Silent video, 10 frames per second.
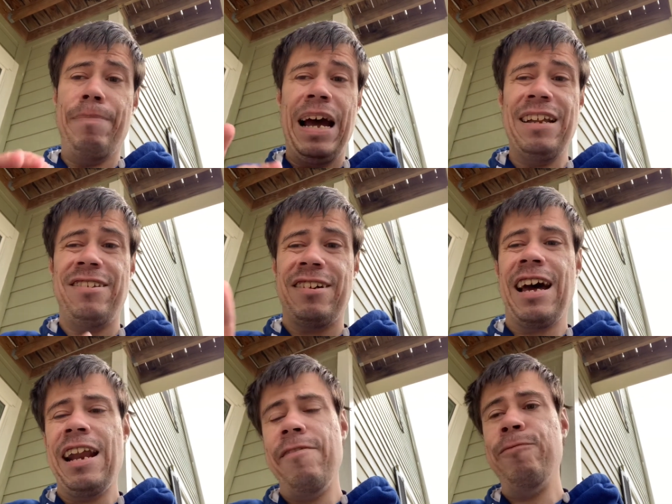that's
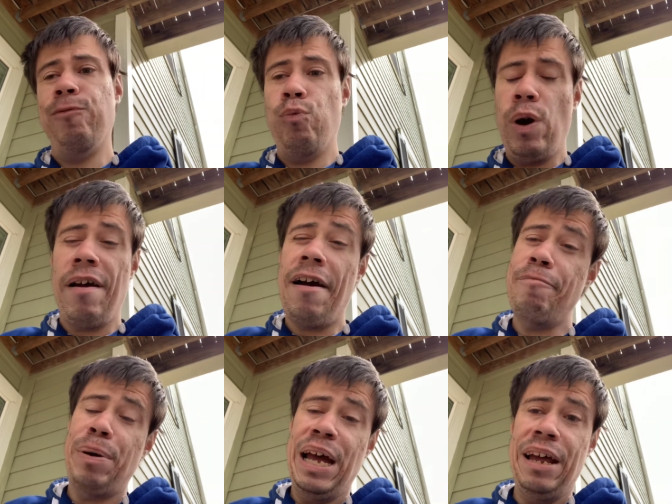kind of where I've
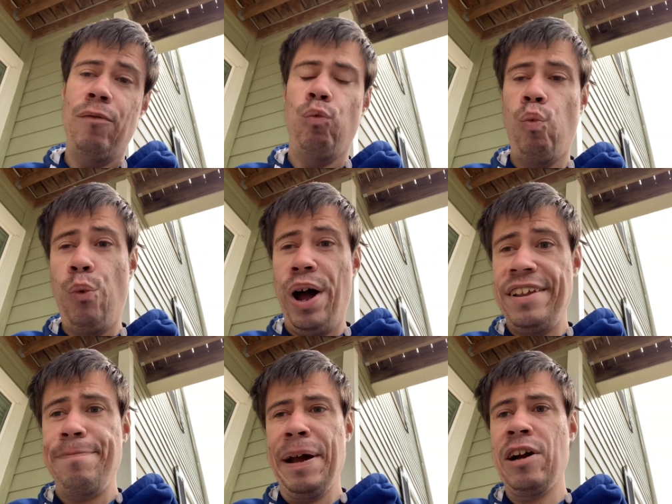been, what's
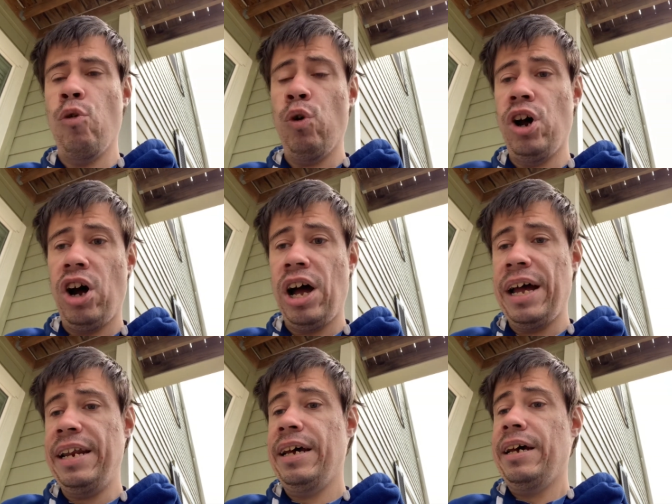been going on,